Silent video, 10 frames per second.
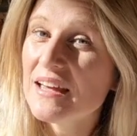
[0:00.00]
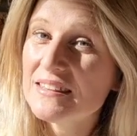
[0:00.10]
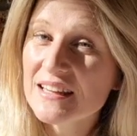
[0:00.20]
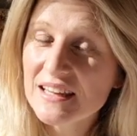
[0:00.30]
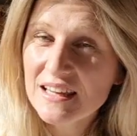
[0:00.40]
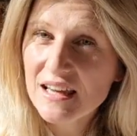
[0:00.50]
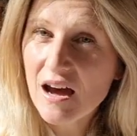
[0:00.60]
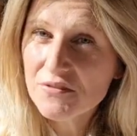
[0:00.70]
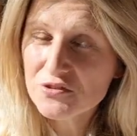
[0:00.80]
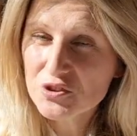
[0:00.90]
and the
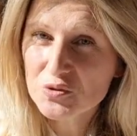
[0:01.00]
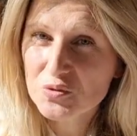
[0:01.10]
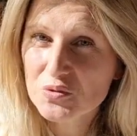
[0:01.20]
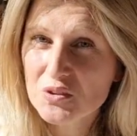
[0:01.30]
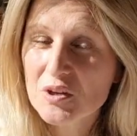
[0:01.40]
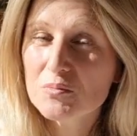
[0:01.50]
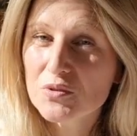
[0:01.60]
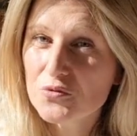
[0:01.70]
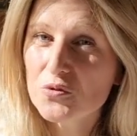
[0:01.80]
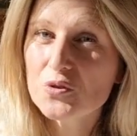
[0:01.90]
afternoon
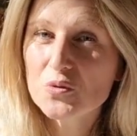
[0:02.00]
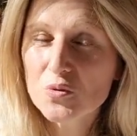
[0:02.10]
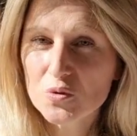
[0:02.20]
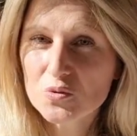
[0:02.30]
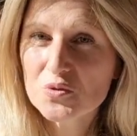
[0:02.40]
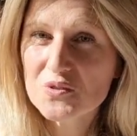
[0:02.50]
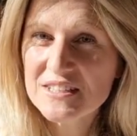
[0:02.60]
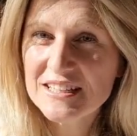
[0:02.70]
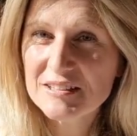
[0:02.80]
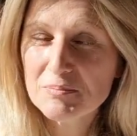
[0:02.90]
before you go to
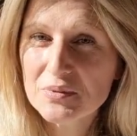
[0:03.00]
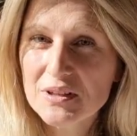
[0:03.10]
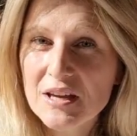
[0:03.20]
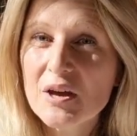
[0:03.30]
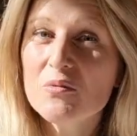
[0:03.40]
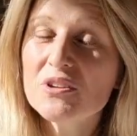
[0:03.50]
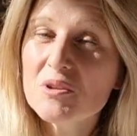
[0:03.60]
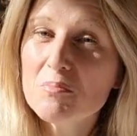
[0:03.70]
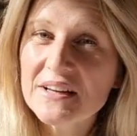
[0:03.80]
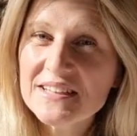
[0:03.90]
sleep. With the
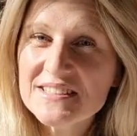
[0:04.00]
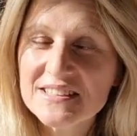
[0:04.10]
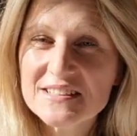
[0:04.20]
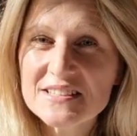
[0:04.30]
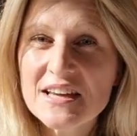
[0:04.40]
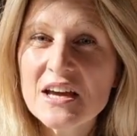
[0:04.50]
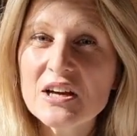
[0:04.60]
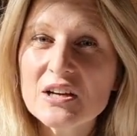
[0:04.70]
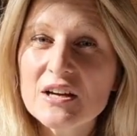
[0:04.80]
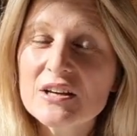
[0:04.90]
blessings,
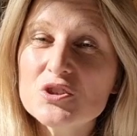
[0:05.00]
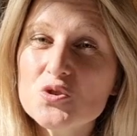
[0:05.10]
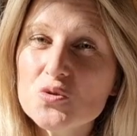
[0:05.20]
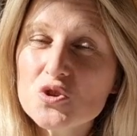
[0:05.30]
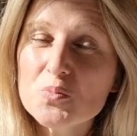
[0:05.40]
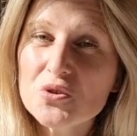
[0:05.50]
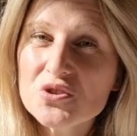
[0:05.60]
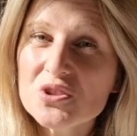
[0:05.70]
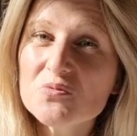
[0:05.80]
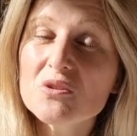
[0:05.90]
Jewish
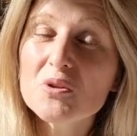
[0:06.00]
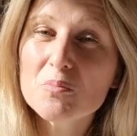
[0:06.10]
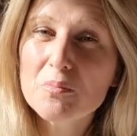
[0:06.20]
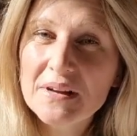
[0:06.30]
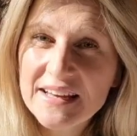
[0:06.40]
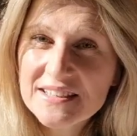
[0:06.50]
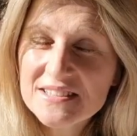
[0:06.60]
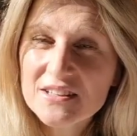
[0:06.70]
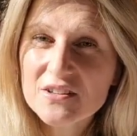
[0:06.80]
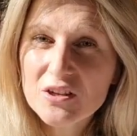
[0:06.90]
person will
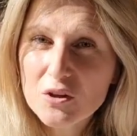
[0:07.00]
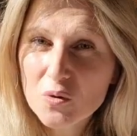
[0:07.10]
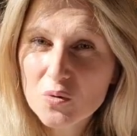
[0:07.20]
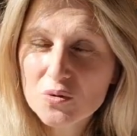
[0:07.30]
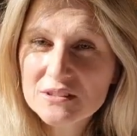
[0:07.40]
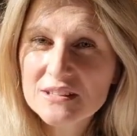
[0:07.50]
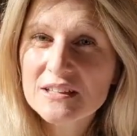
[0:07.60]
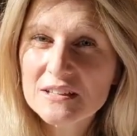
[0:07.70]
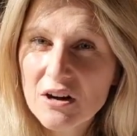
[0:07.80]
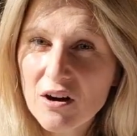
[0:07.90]
bless the Lord
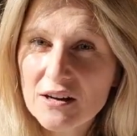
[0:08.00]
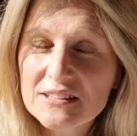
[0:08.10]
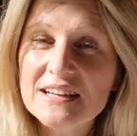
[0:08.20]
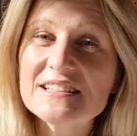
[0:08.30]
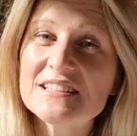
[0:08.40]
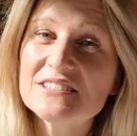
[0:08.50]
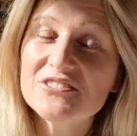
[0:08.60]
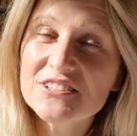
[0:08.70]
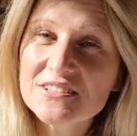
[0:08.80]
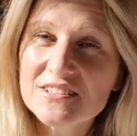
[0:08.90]
God as it's
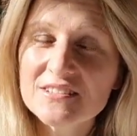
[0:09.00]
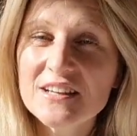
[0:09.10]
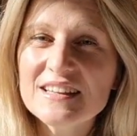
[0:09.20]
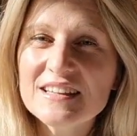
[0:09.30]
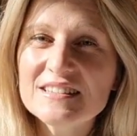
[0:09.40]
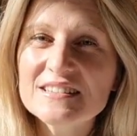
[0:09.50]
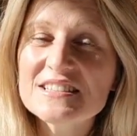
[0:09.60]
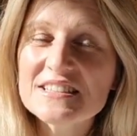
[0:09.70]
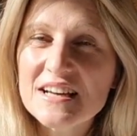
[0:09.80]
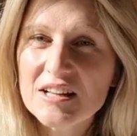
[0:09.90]
written in
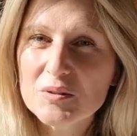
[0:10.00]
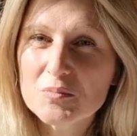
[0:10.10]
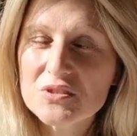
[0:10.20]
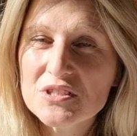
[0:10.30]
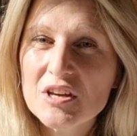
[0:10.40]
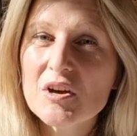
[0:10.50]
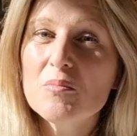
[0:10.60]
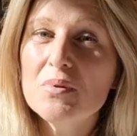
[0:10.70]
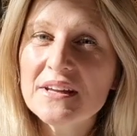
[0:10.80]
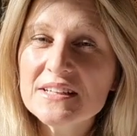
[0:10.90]
Psalms.
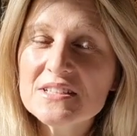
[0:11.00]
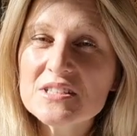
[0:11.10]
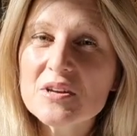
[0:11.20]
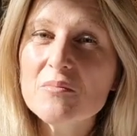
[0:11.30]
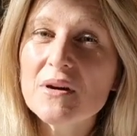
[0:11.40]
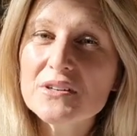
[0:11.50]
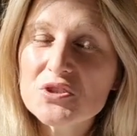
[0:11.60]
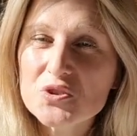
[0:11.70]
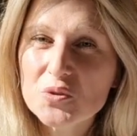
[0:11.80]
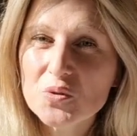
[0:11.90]
Bless my
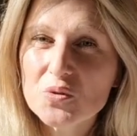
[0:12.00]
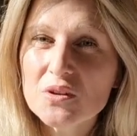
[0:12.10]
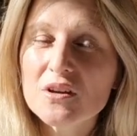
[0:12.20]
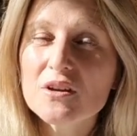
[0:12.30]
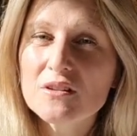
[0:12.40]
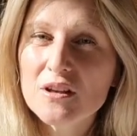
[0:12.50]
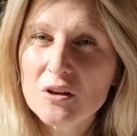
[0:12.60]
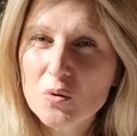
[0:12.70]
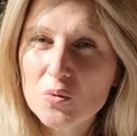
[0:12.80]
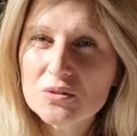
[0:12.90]
soul, the
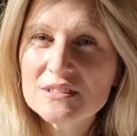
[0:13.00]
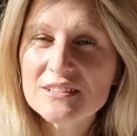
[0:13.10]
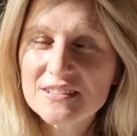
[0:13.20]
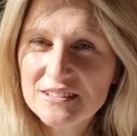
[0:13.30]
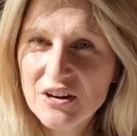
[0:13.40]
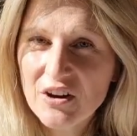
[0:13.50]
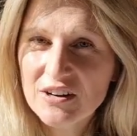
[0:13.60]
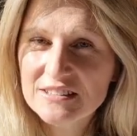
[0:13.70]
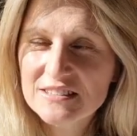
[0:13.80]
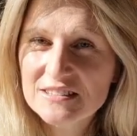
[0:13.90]
Lord God.